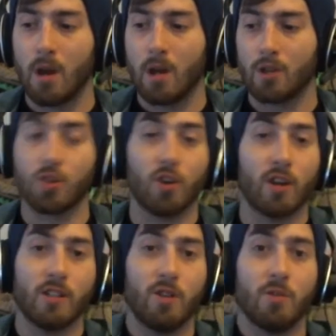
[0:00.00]
Just got to
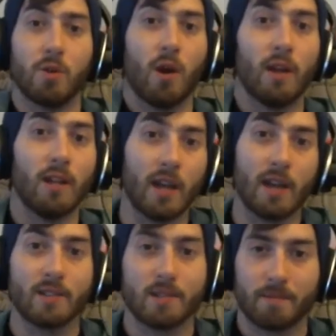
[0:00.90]
continue the grind, I
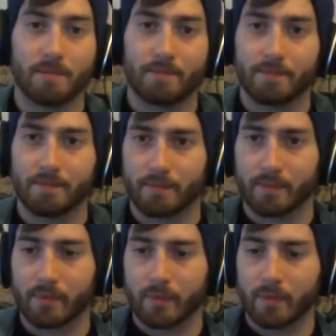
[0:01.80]
guess.
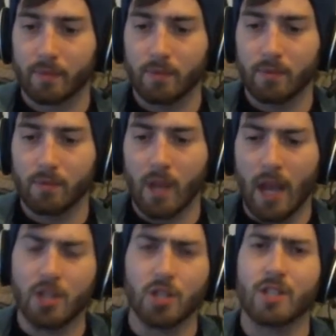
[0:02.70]

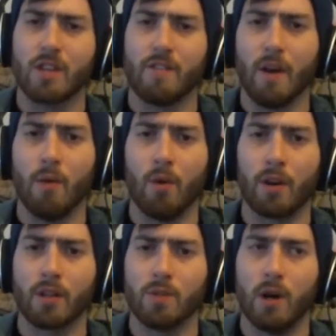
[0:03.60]
And just as a fair warning
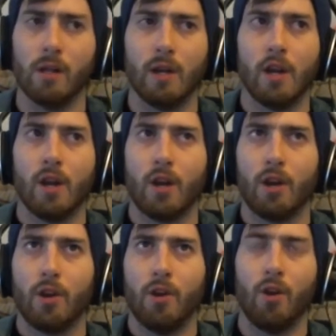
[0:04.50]
as well,
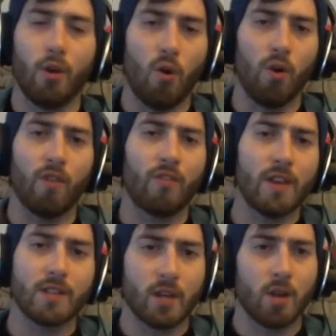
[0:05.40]
not all of
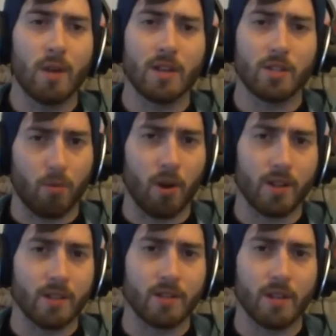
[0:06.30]
these are going to be as
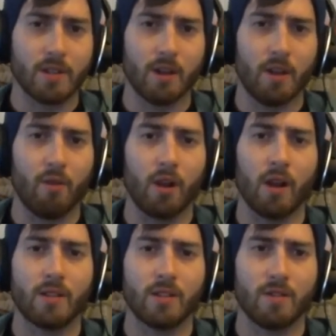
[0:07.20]
depressing as this. I
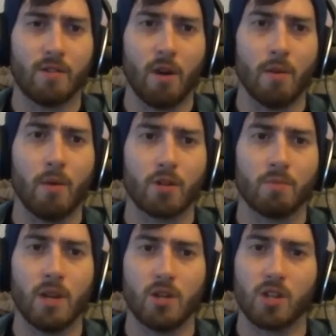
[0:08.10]
realize this is very much
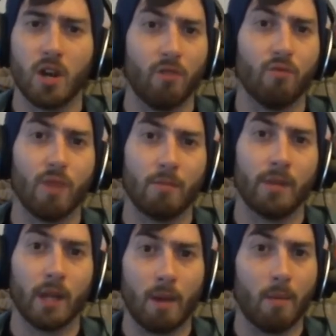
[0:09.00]
me just kind of rambling
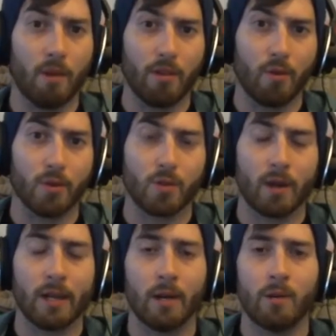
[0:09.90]
about my thoughts right now.